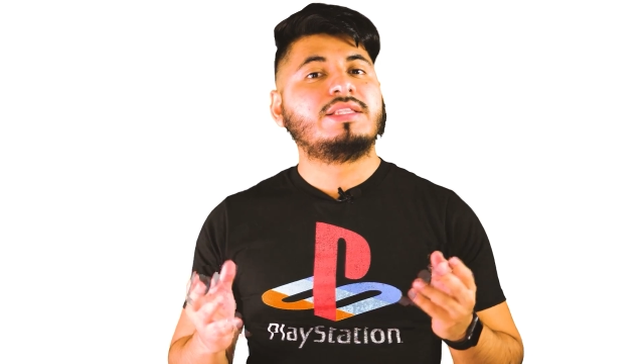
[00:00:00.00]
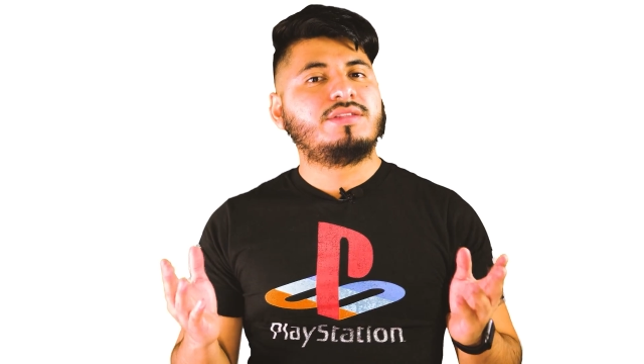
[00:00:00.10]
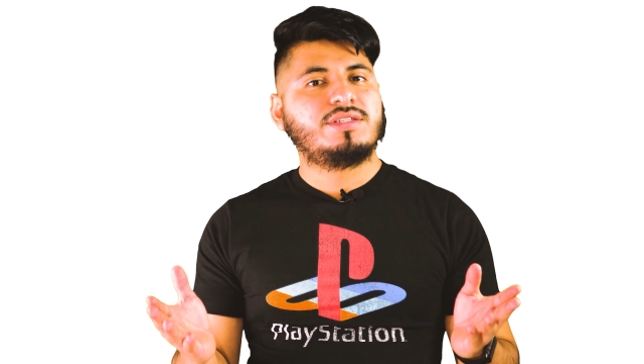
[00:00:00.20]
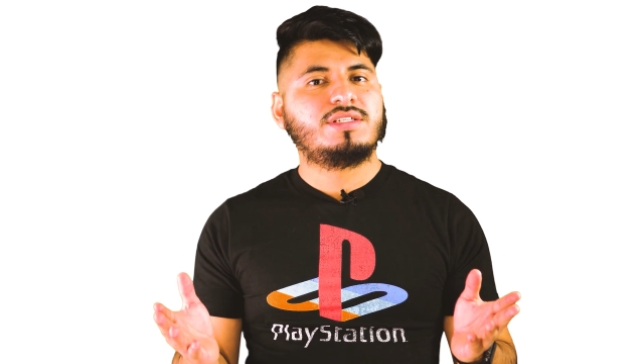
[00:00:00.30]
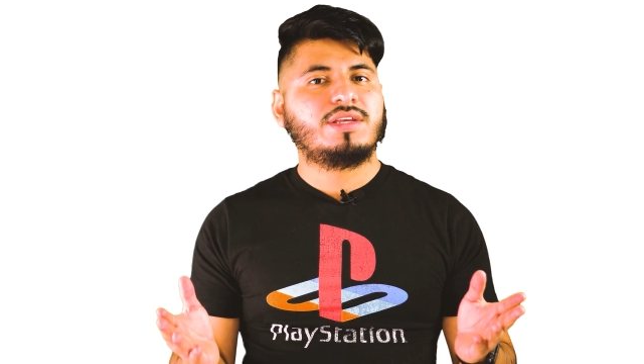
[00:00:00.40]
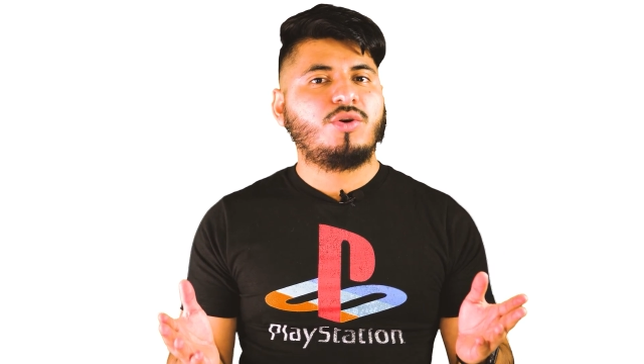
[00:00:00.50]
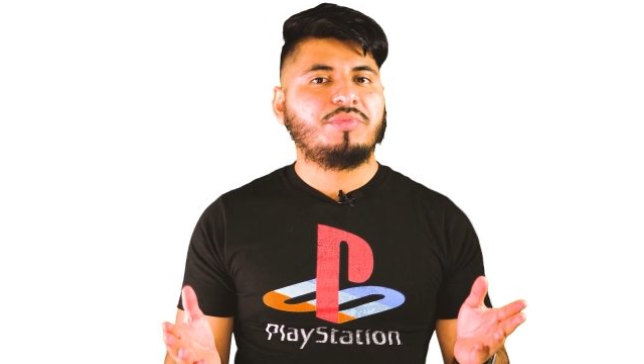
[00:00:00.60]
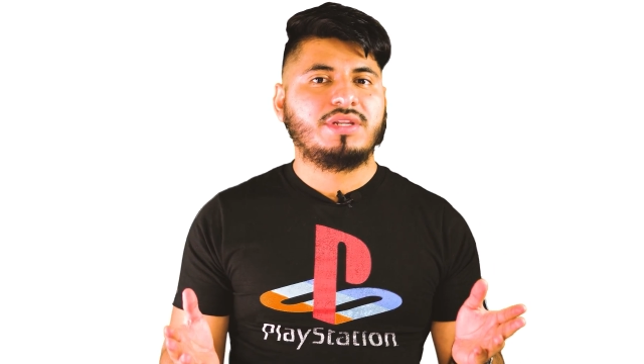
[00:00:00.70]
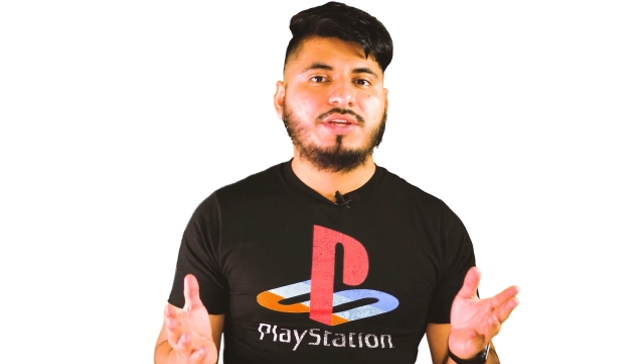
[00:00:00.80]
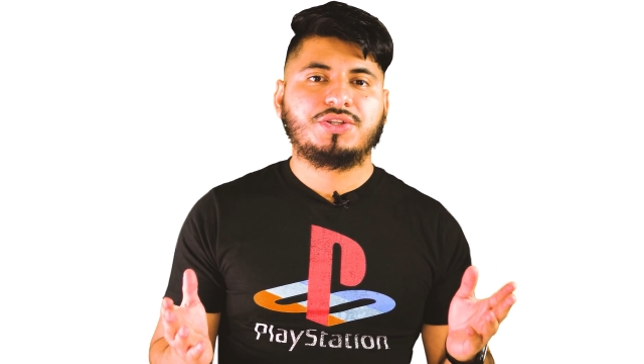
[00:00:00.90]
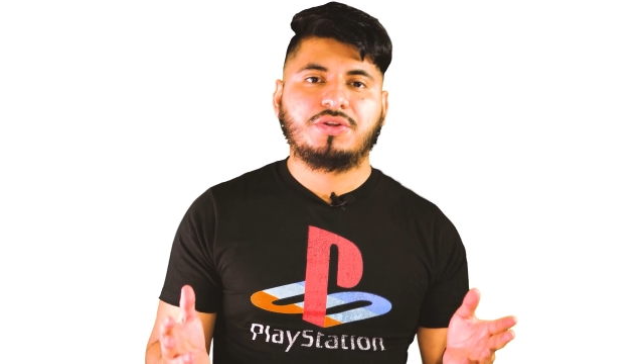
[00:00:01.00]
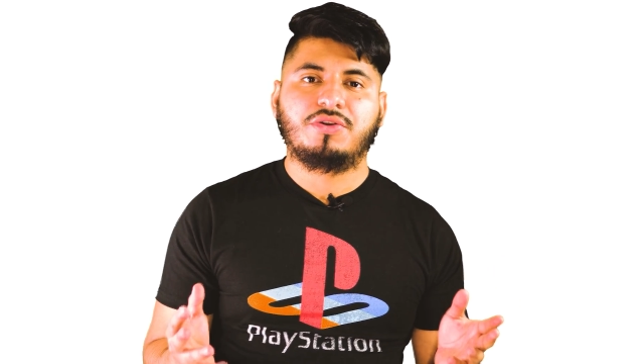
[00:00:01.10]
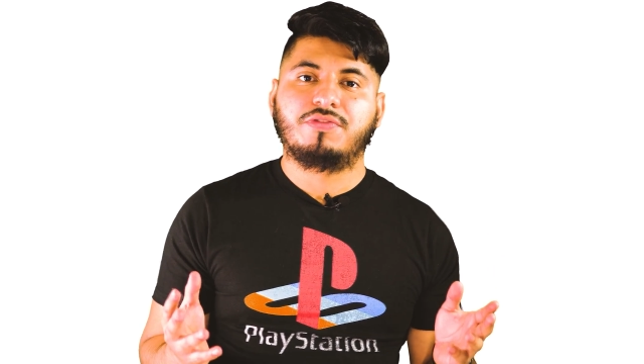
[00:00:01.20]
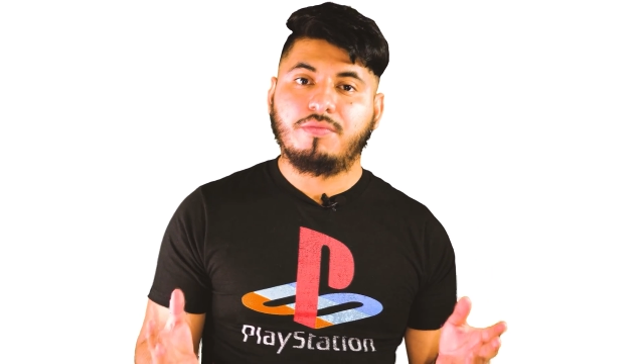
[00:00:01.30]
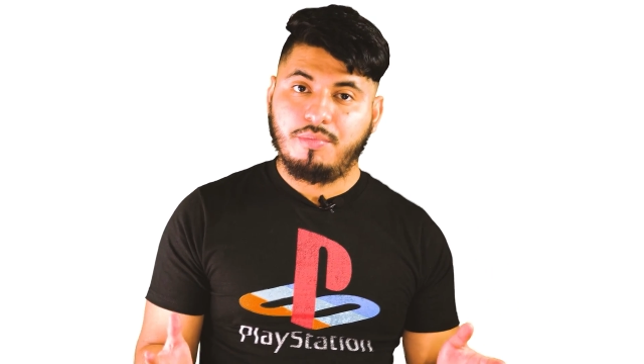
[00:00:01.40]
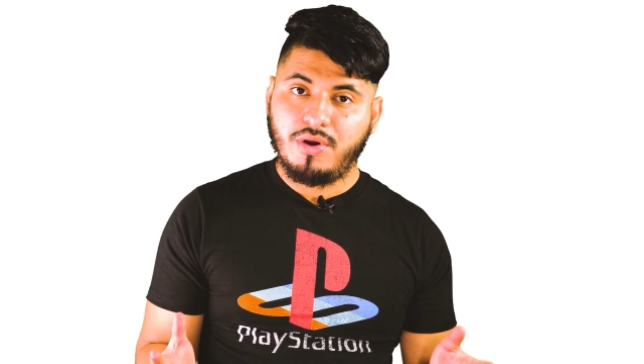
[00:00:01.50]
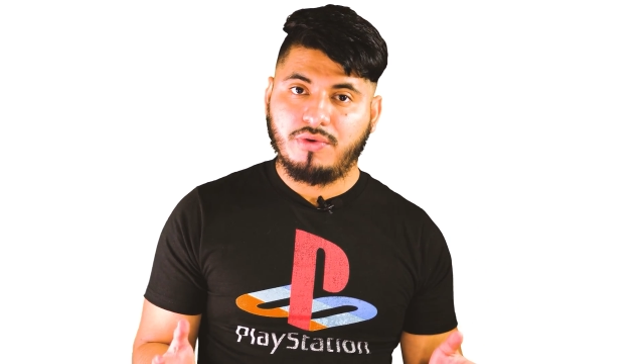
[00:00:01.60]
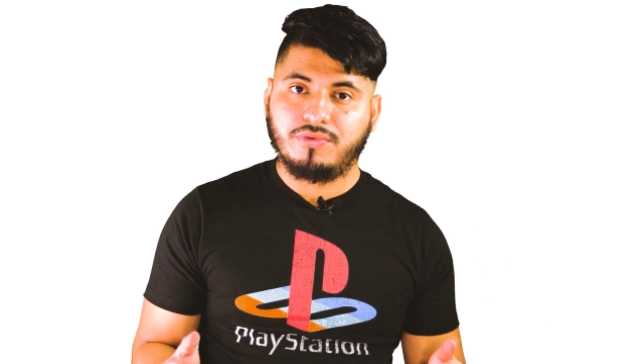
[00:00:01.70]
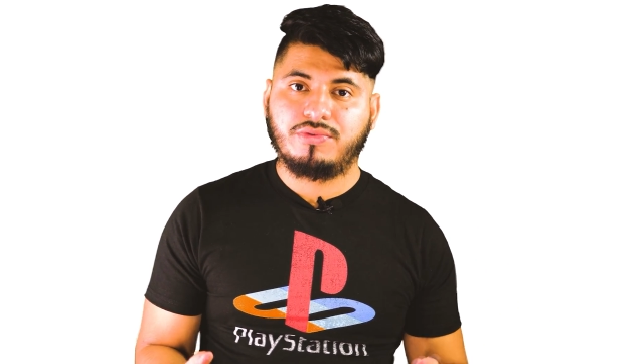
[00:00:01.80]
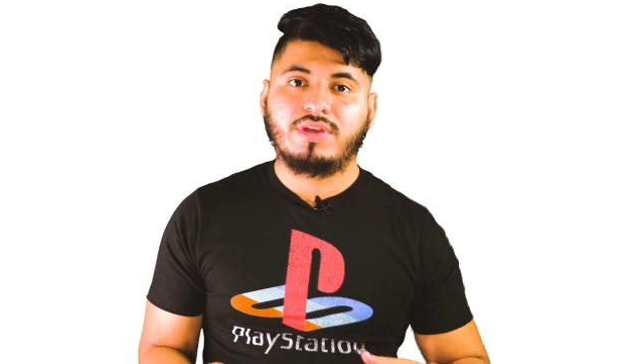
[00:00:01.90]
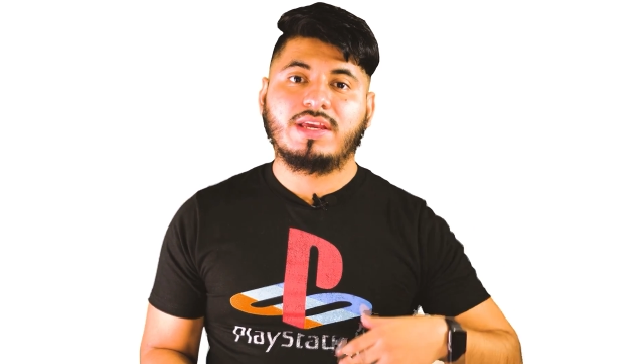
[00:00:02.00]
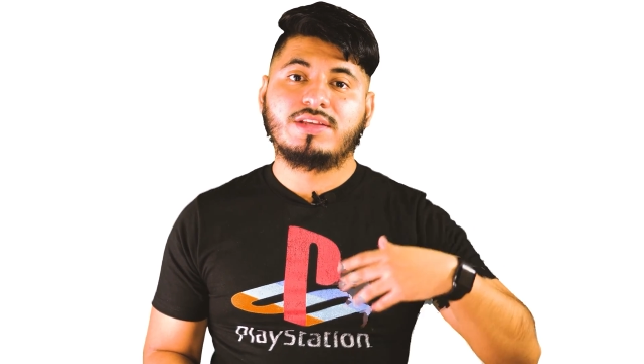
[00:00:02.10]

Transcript: This is a combination of both